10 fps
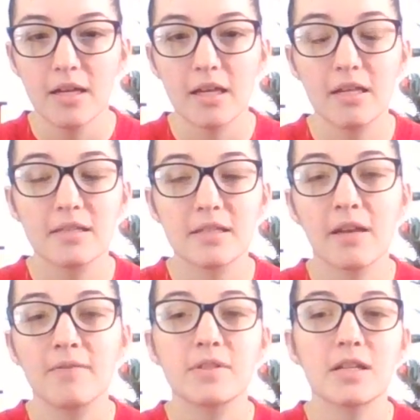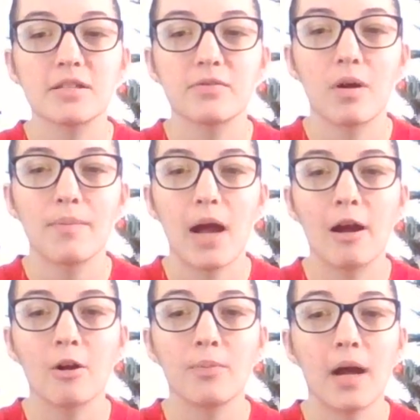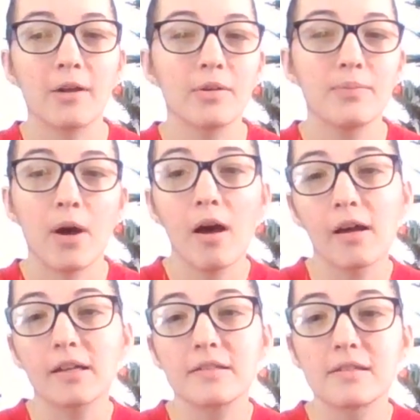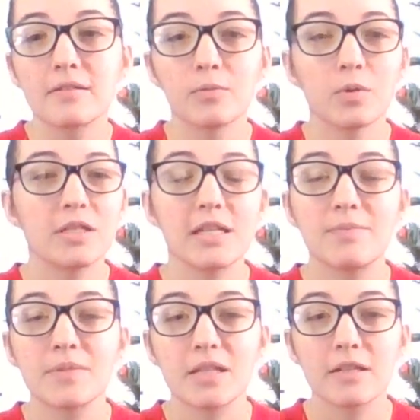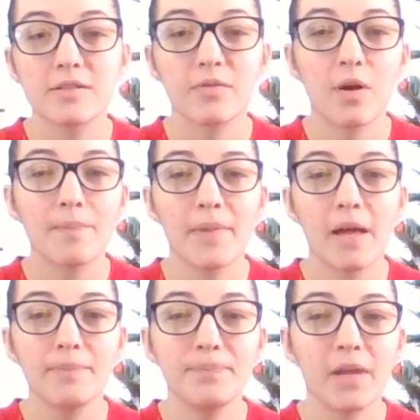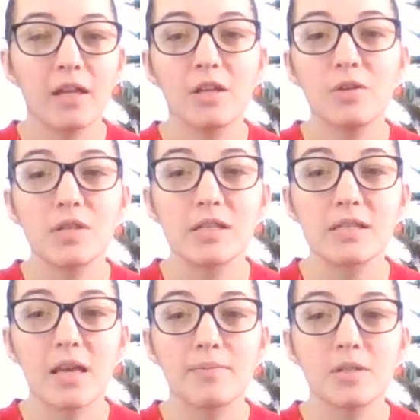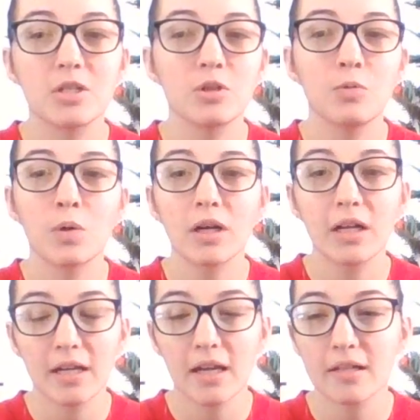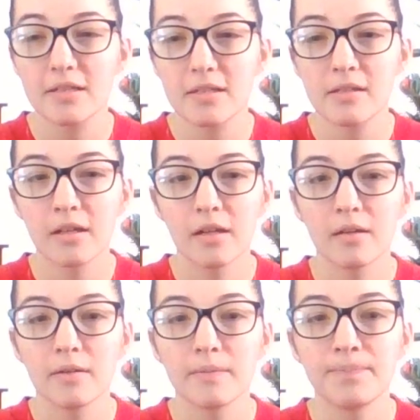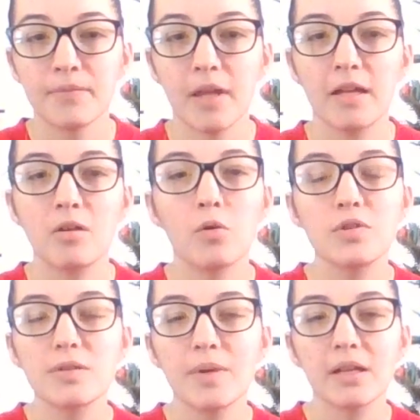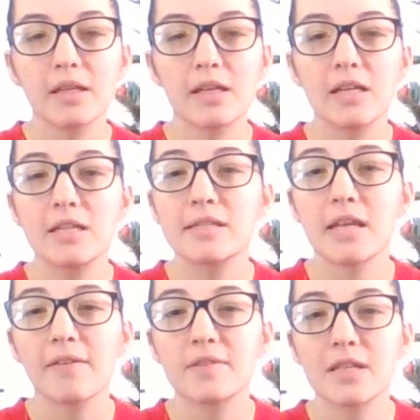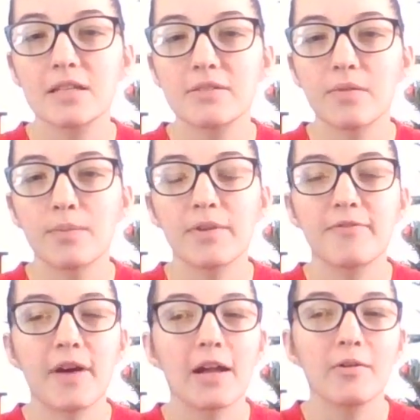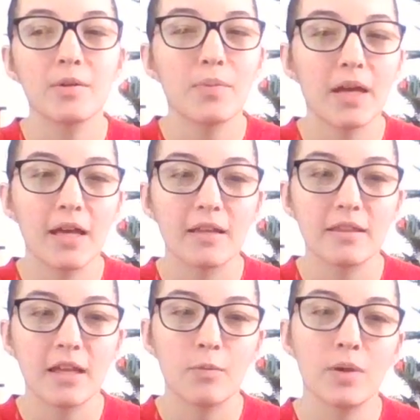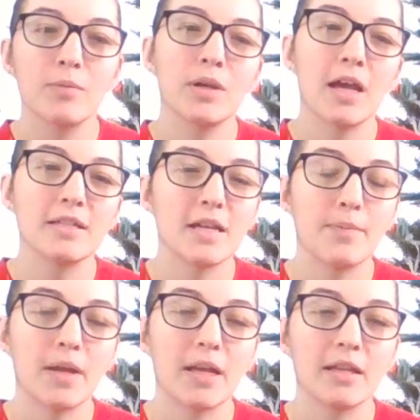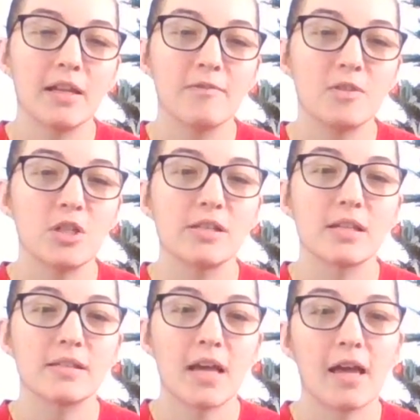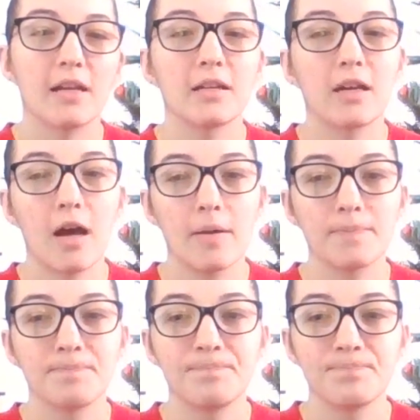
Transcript: He saves us from our miry bogs, redeems us from them, and uses them to do work in us. And ultimately, he saves us from the fiery pit that we would end up in if Jesus hadn't come.